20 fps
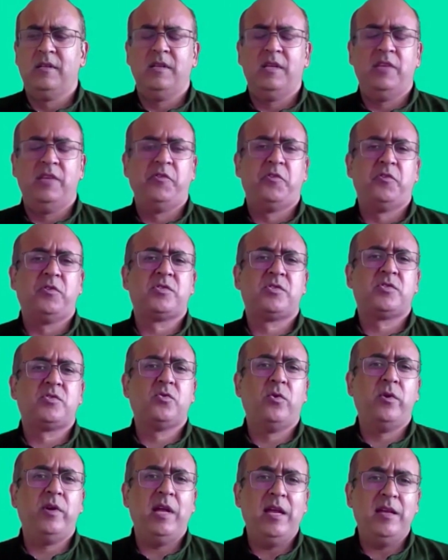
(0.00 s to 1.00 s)
If it was
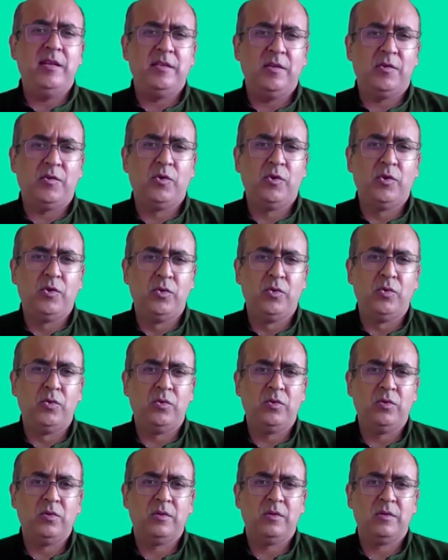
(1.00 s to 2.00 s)
so easy to
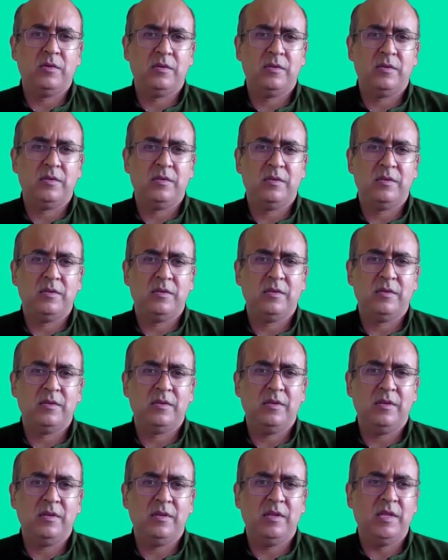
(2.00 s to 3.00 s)
do,
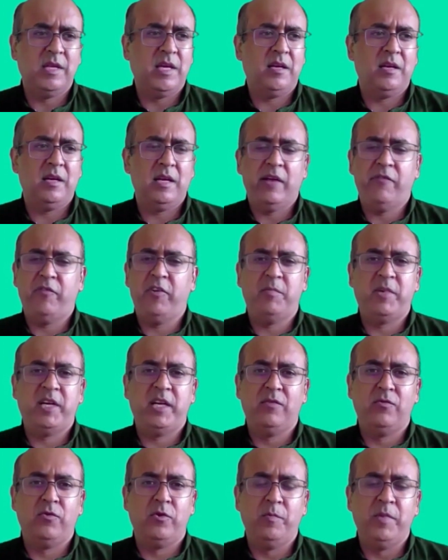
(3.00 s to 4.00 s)
then
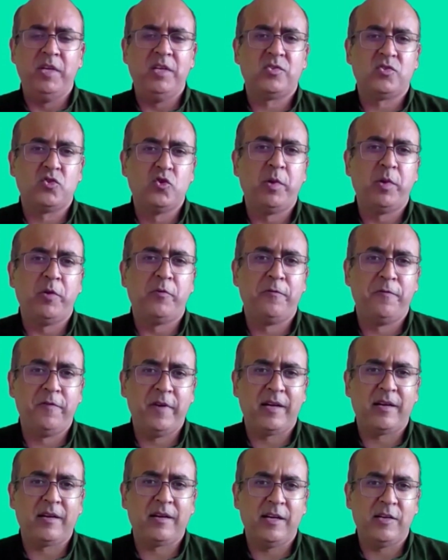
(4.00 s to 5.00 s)
everybody would be super
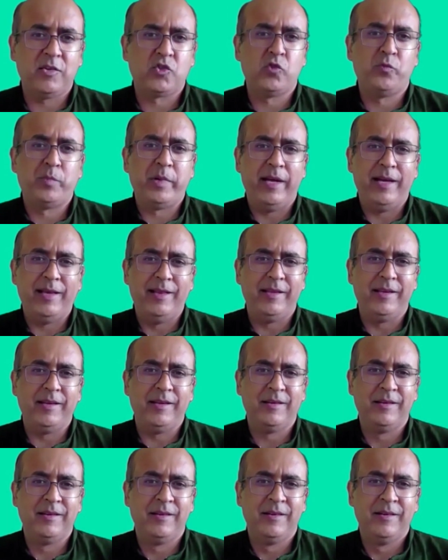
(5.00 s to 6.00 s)
fit and super healthy.
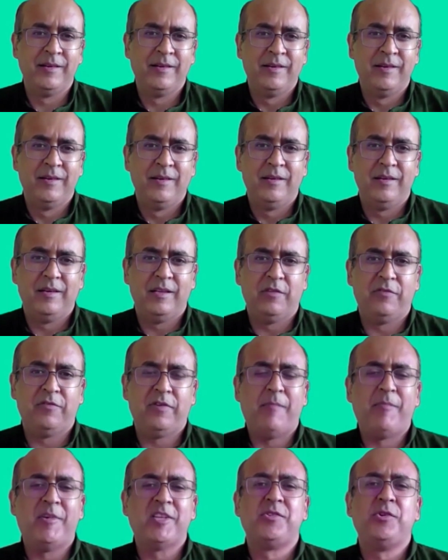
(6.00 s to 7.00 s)
The
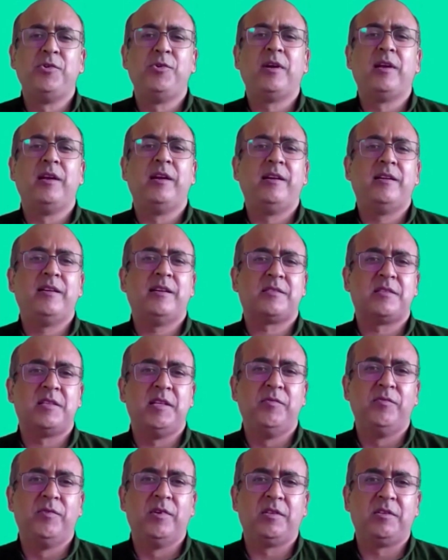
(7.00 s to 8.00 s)
pharmaceutical
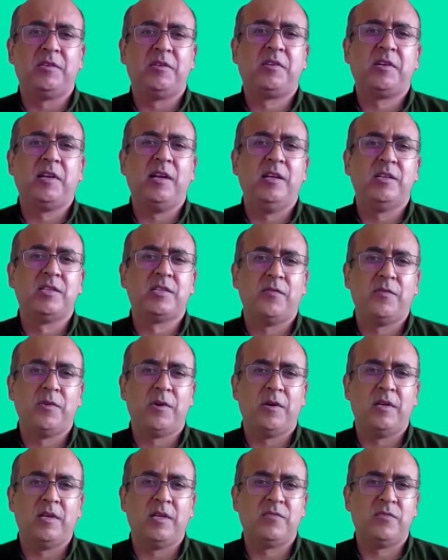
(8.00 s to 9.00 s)
industry worth trillions of
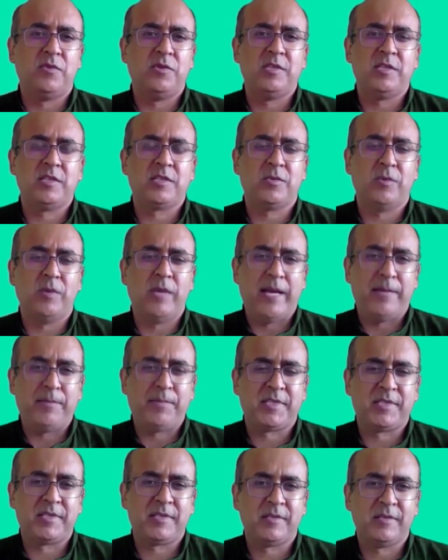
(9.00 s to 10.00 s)
dollars would just
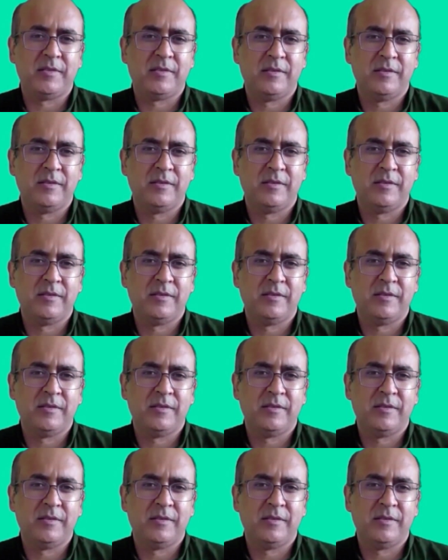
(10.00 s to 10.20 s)
collapse.